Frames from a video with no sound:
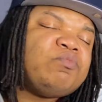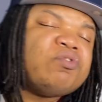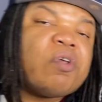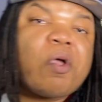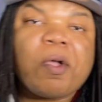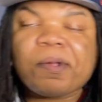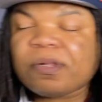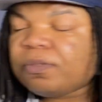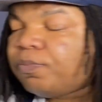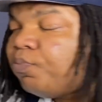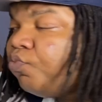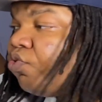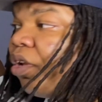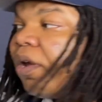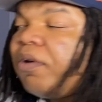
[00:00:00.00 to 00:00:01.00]
Look.
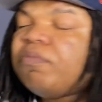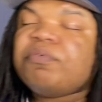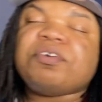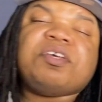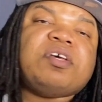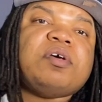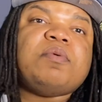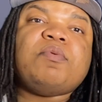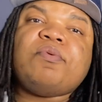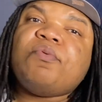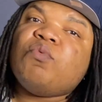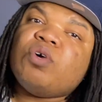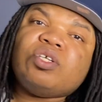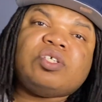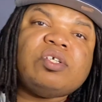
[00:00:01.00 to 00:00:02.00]
Forget
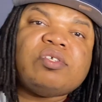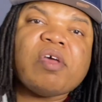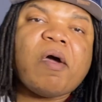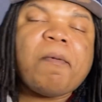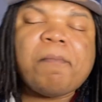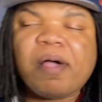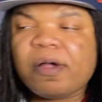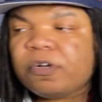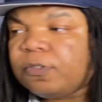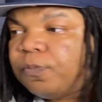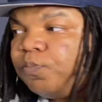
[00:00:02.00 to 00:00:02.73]
what she talking about.